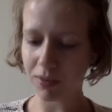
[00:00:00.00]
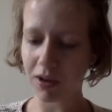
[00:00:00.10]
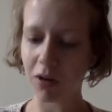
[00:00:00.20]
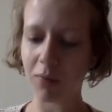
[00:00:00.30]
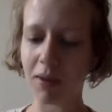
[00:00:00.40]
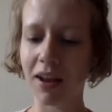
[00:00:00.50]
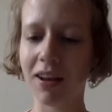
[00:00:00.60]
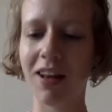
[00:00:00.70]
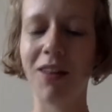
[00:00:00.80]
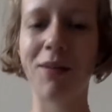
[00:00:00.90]
I got my
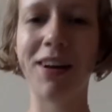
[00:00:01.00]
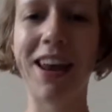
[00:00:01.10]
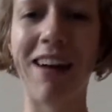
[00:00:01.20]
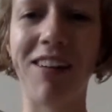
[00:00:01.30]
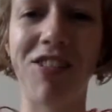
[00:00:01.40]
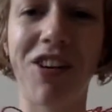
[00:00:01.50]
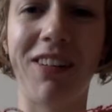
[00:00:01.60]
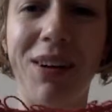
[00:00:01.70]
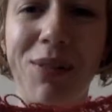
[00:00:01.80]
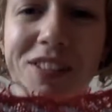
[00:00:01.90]
colourwork carriage
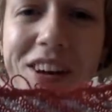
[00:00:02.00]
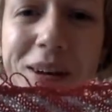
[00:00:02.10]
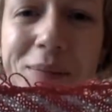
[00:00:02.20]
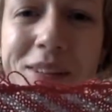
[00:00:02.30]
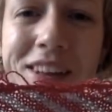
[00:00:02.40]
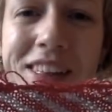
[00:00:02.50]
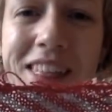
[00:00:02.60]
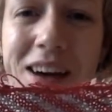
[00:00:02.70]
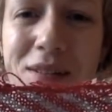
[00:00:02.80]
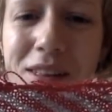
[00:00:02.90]
going one time.
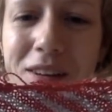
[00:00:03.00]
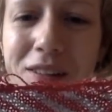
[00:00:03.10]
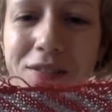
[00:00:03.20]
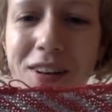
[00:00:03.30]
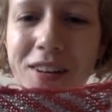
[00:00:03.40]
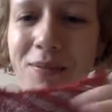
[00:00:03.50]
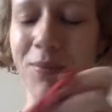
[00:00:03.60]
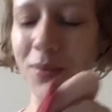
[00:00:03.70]
That was a lot of fun.